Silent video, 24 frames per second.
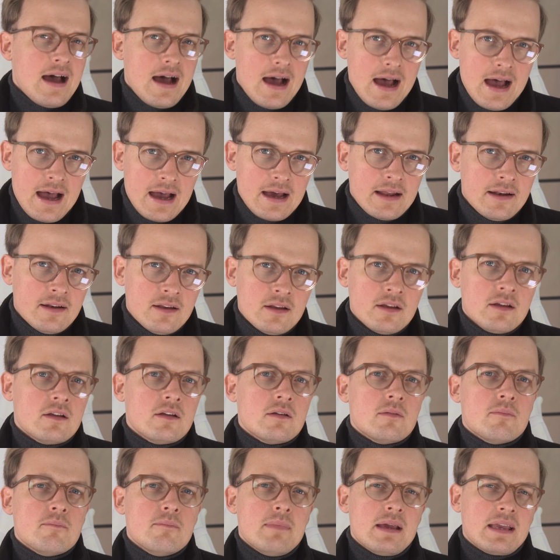and
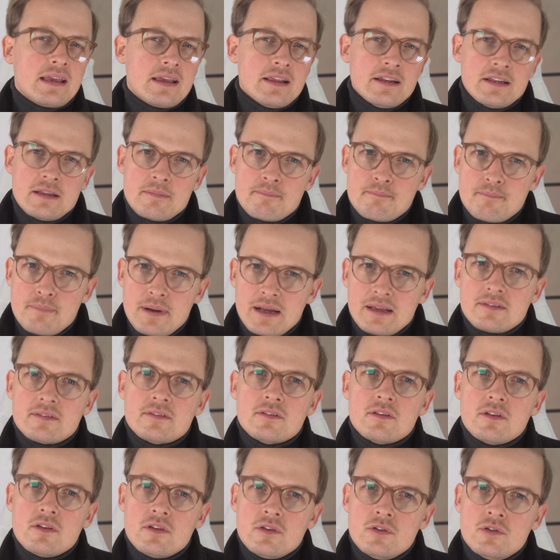making the
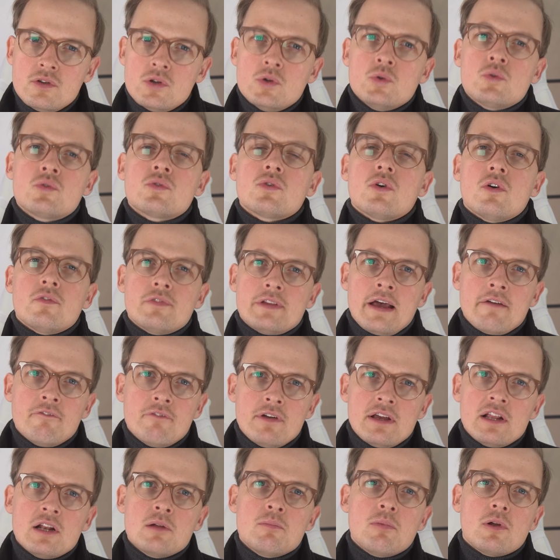best use of the
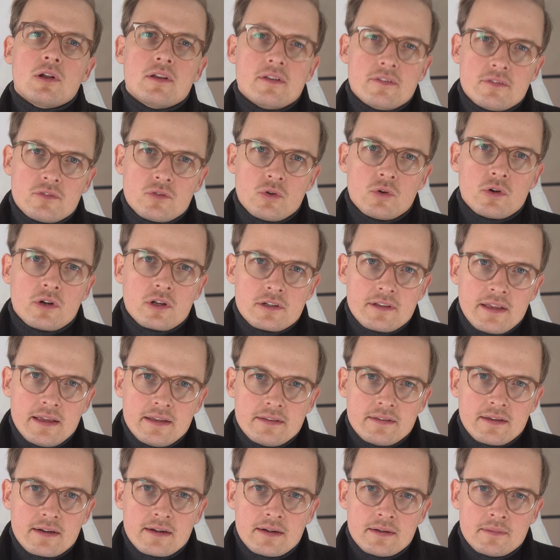available historical
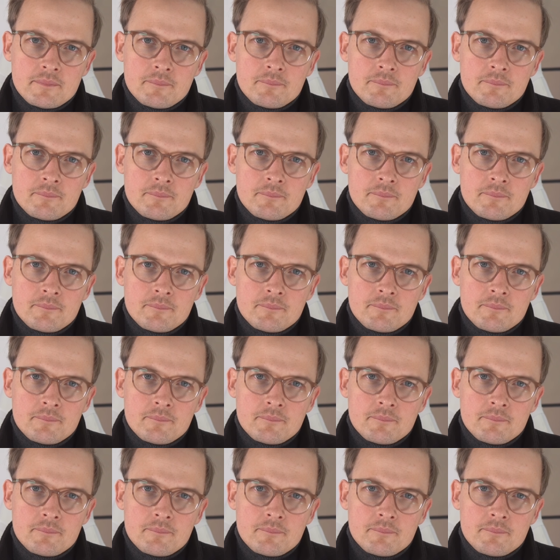data.